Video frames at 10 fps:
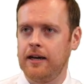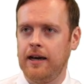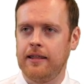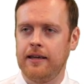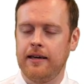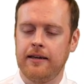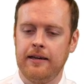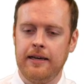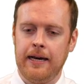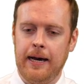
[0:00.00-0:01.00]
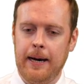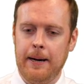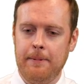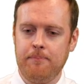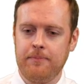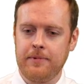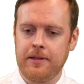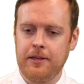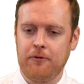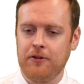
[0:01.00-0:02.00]
I think
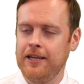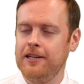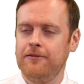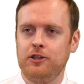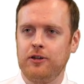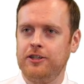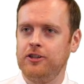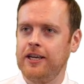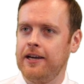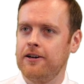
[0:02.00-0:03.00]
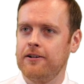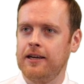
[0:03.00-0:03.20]
for the individual educator,